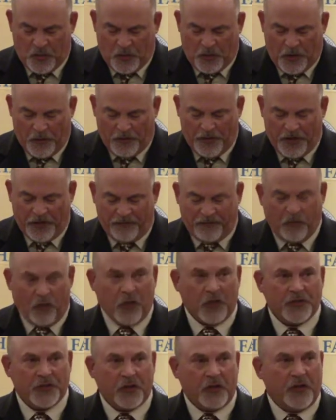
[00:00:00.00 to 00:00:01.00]
While we
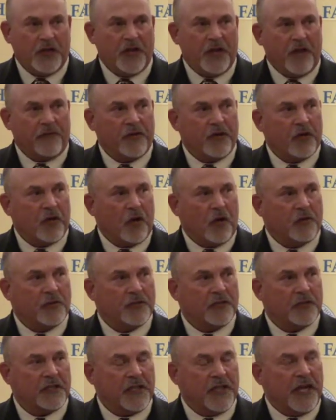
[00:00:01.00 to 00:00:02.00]
unfortunately never
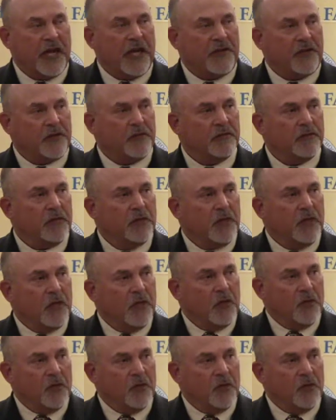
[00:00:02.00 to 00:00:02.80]
coached together,